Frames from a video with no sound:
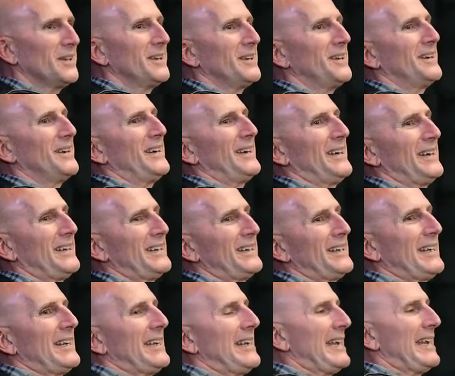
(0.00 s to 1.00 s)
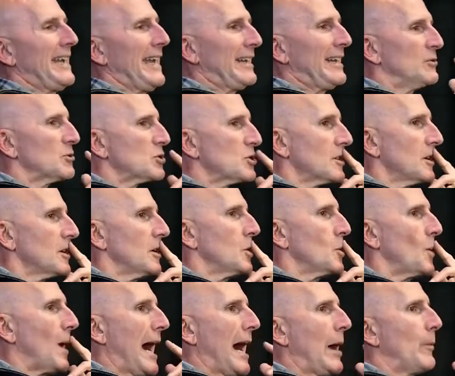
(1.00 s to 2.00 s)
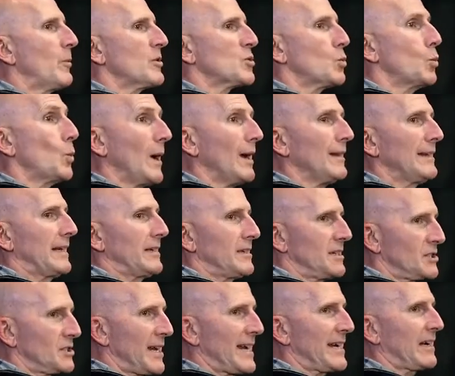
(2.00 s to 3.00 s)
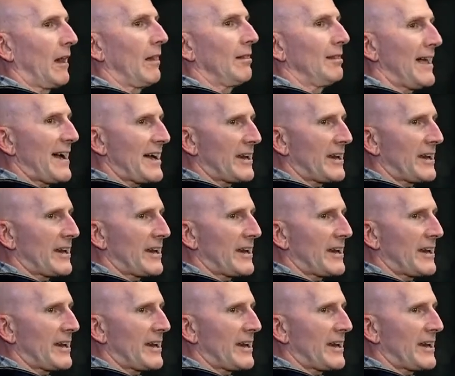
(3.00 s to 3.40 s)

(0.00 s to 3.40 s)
Uh, uh, and so I was willing to take a lot of